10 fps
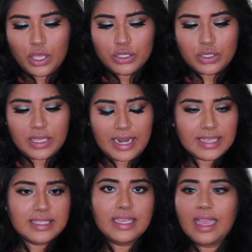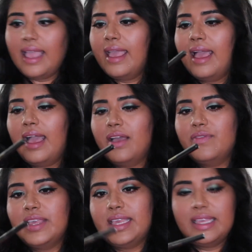So the next thing I
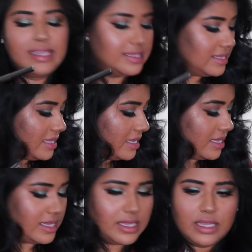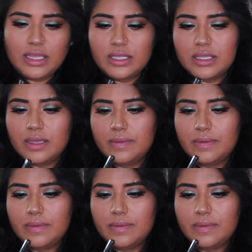have is this